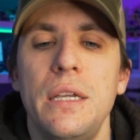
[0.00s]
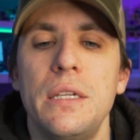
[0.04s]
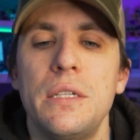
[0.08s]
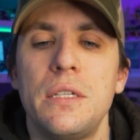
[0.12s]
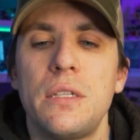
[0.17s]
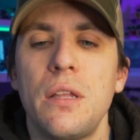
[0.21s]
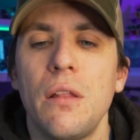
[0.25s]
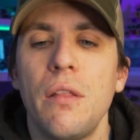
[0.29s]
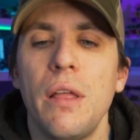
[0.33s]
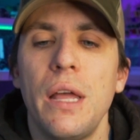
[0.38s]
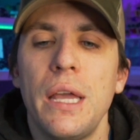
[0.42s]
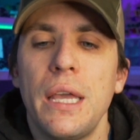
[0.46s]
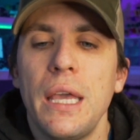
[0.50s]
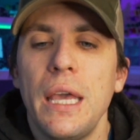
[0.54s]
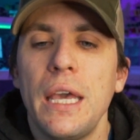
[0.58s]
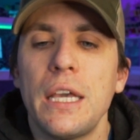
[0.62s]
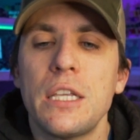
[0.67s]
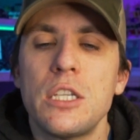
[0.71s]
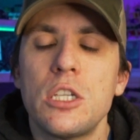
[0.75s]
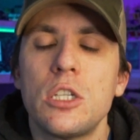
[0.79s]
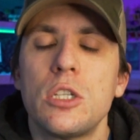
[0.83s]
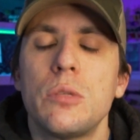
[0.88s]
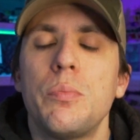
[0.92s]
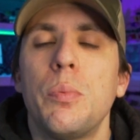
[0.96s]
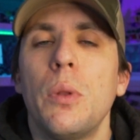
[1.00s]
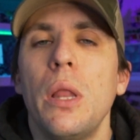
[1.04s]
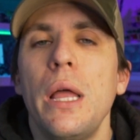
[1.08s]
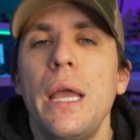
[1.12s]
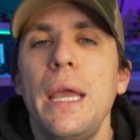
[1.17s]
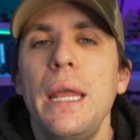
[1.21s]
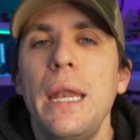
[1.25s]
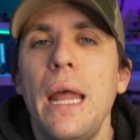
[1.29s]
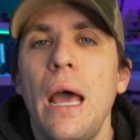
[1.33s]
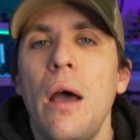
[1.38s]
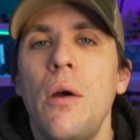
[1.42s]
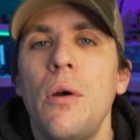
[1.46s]
is to like
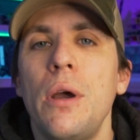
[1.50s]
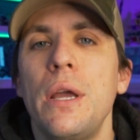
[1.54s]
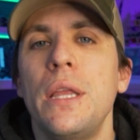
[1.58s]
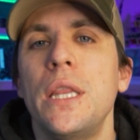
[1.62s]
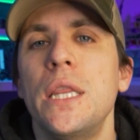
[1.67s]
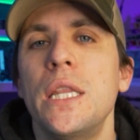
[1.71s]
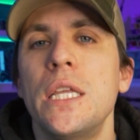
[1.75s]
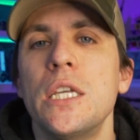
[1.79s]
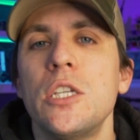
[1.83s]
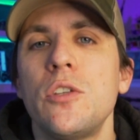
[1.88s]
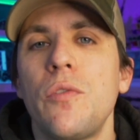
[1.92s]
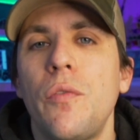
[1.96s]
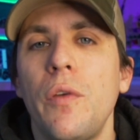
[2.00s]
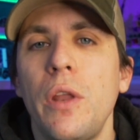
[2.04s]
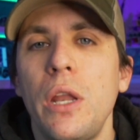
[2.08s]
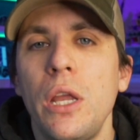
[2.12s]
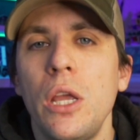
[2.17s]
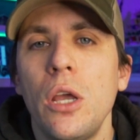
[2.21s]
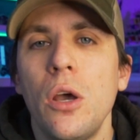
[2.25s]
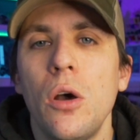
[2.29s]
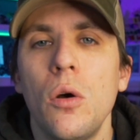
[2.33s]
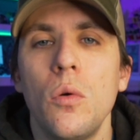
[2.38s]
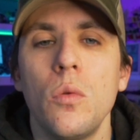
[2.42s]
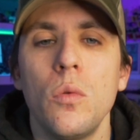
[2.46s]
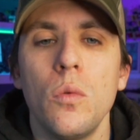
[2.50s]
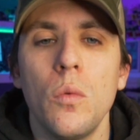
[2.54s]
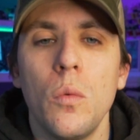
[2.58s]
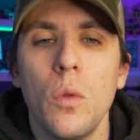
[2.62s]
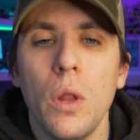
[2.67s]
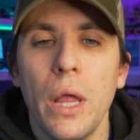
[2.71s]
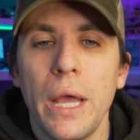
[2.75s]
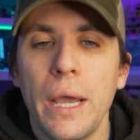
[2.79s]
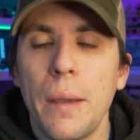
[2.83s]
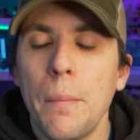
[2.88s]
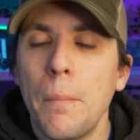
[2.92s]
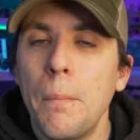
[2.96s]
explain out in this video
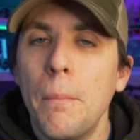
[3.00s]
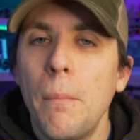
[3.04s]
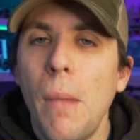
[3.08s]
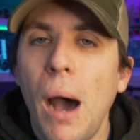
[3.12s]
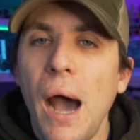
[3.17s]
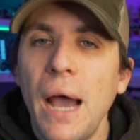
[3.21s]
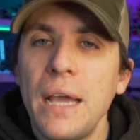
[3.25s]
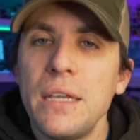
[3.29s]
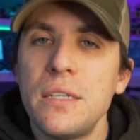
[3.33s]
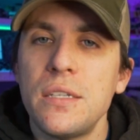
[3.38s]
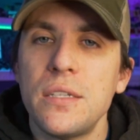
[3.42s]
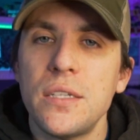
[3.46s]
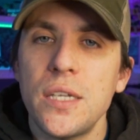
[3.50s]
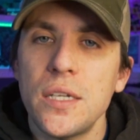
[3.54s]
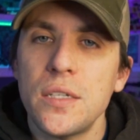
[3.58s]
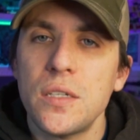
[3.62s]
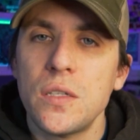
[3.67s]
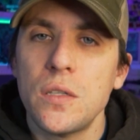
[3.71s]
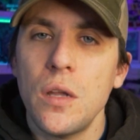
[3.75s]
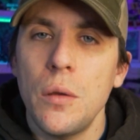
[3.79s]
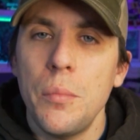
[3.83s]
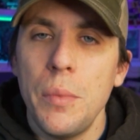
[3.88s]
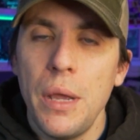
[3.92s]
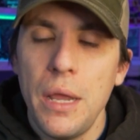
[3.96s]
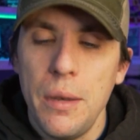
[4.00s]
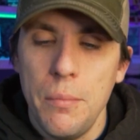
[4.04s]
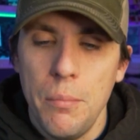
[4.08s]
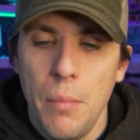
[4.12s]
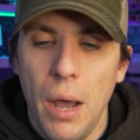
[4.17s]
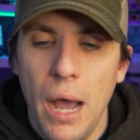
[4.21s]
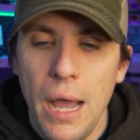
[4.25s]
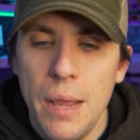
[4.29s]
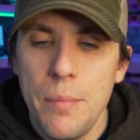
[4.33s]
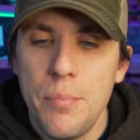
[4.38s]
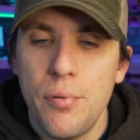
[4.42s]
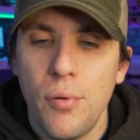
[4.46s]
like my system and
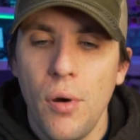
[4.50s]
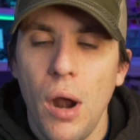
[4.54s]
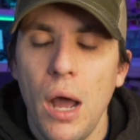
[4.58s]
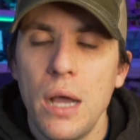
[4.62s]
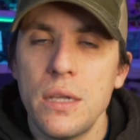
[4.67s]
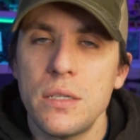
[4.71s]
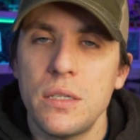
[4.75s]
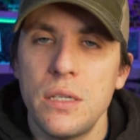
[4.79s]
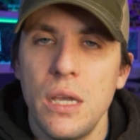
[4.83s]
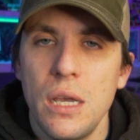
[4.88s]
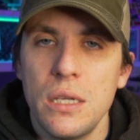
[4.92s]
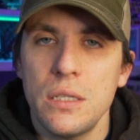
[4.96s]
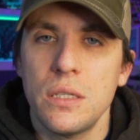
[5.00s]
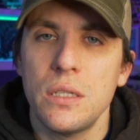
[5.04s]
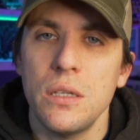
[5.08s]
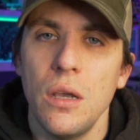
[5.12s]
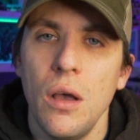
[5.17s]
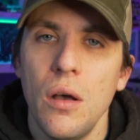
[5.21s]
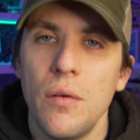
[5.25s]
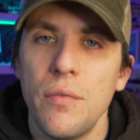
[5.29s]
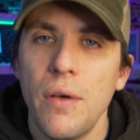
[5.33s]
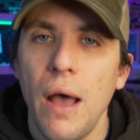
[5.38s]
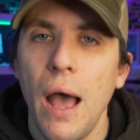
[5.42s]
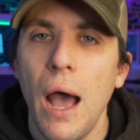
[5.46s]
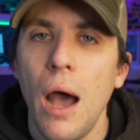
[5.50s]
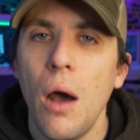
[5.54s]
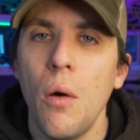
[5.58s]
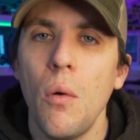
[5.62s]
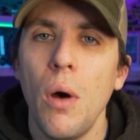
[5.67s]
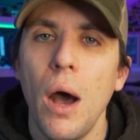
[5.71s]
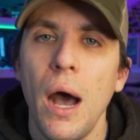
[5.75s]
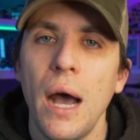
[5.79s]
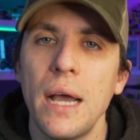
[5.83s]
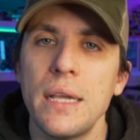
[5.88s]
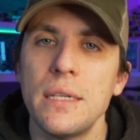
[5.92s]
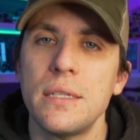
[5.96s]
my process of
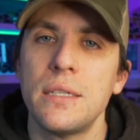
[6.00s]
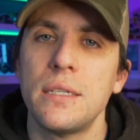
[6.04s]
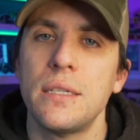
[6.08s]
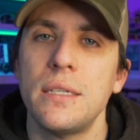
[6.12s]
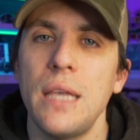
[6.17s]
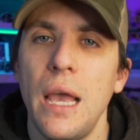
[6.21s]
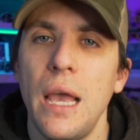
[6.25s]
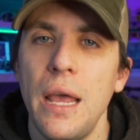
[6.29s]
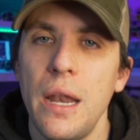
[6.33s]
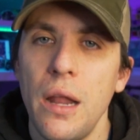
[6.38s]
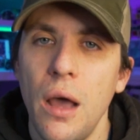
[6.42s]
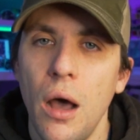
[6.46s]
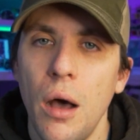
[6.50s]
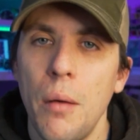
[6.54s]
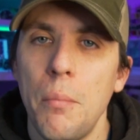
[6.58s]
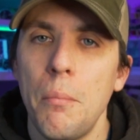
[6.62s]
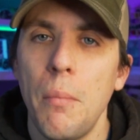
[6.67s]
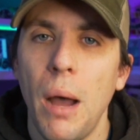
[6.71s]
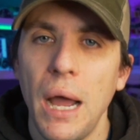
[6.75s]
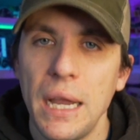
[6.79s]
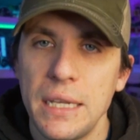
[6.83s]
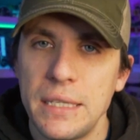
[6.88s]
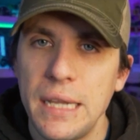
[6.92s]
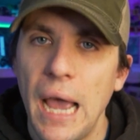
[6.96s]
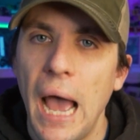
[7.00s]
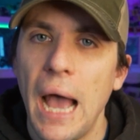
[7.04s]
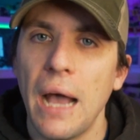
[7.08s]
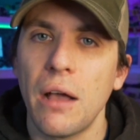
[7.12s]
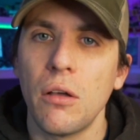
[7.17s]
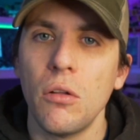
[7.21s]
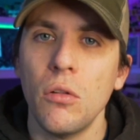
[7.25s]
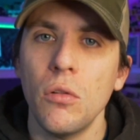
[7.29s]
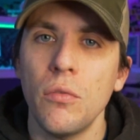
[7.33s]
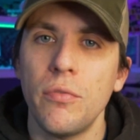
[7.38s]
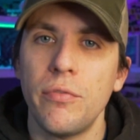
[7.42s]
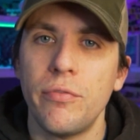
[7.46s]
how I set up my
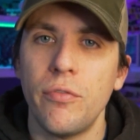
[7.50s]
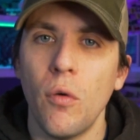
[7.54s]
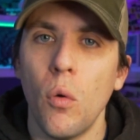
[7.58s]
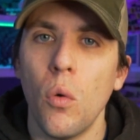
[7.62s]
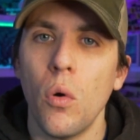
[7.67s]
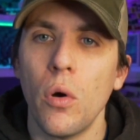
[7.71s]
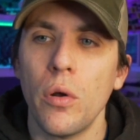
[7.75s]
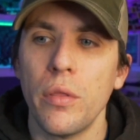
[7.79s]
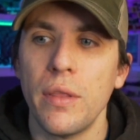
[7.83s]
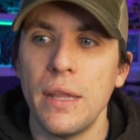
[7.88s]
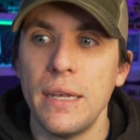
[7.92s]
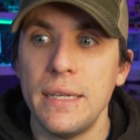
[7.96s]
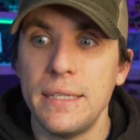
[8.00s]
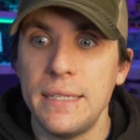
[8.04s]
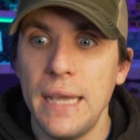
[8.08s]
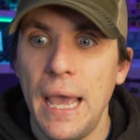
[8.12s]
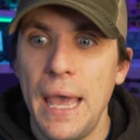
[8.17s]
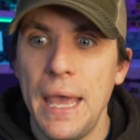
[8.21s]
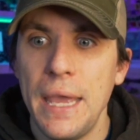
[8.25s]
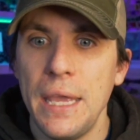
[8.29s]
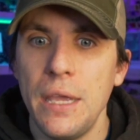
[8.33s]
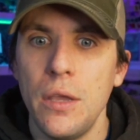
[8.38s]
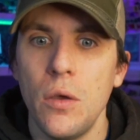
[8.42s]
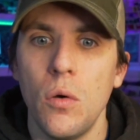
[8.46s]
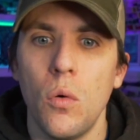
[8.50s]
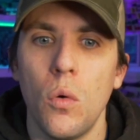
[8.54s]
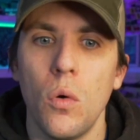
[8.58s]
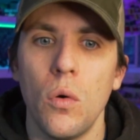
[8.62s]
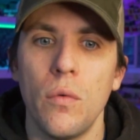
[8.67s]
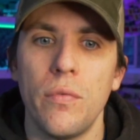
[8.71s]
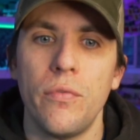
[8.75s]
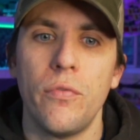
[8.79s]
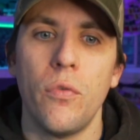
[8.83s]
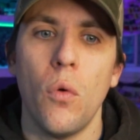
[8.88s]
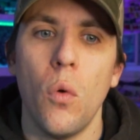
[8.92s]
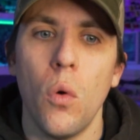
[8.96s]
tackle for the day or
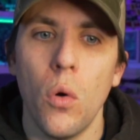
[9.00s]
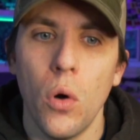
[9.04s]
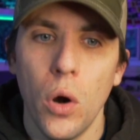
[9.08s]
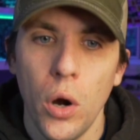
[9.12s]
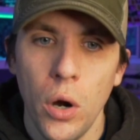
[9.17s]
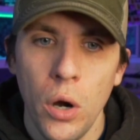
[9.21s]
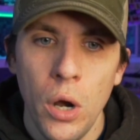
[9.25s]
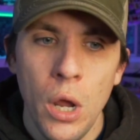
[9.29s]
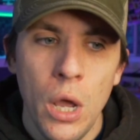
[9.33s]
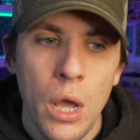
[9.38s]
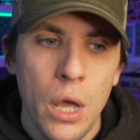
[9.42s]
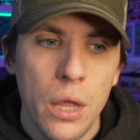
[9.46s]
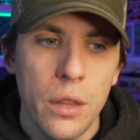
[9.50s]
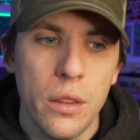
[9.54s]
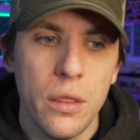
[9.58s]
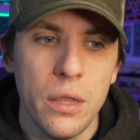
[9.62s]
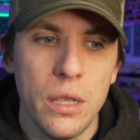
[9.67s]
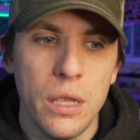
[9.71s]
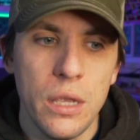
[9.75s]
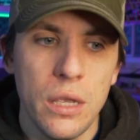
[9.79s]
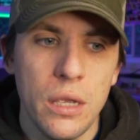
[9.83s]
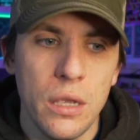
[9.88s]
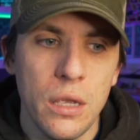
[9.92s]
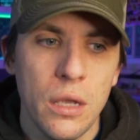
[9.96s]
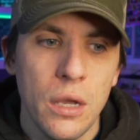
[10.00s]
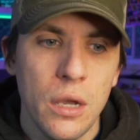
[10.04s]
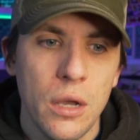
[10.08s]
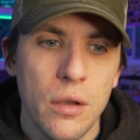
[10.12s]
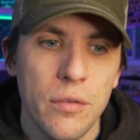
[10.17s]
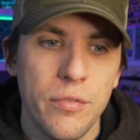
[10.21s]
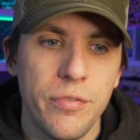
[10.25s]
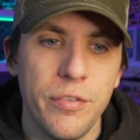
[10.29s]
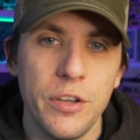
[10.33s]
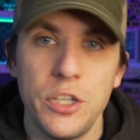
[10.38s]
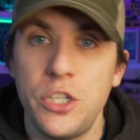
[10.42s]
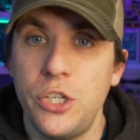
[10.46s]
for the
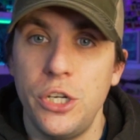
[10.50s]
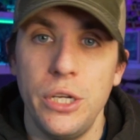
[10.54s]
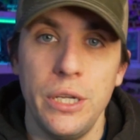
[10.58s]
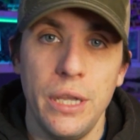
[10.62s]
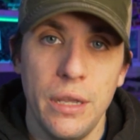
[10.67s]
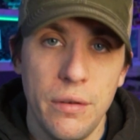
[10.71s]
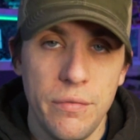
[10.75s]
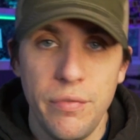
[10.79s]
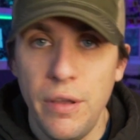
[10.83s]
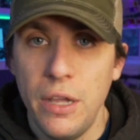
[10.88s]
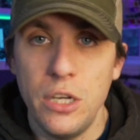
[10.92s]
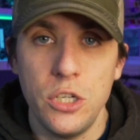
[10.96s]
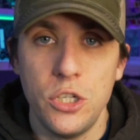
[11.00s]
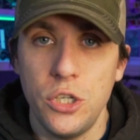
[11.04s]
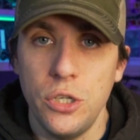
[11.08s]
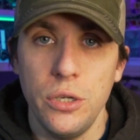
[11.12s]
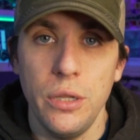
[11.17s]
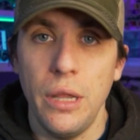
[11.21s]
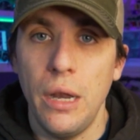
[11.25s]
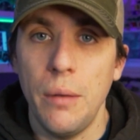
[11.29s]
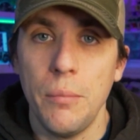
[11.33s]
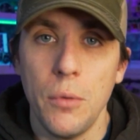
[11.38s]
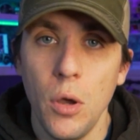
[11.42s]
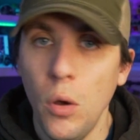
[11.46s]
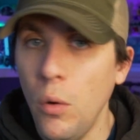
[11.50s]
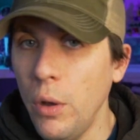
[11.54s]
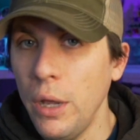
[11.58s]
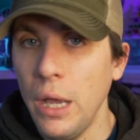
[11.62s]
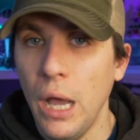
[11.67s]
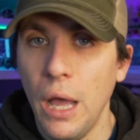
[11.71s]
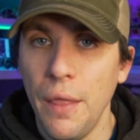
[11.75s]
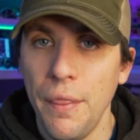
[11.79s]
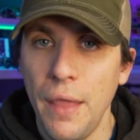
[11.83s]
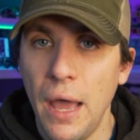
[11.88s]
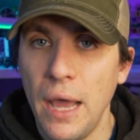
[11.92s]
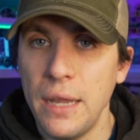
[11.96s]
fishing adventure that I'm going
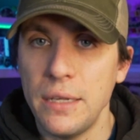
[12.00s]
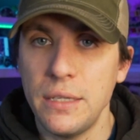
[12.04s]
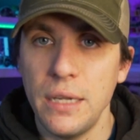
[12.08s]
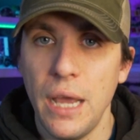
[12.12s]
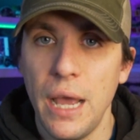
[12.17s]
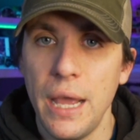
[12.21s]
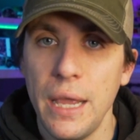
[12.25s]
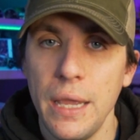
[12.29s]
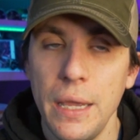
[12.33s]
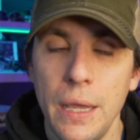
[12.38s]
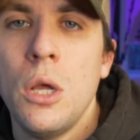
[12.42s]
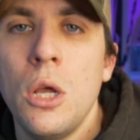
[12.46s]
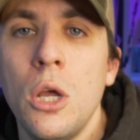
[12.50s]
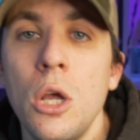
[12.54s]
on that day.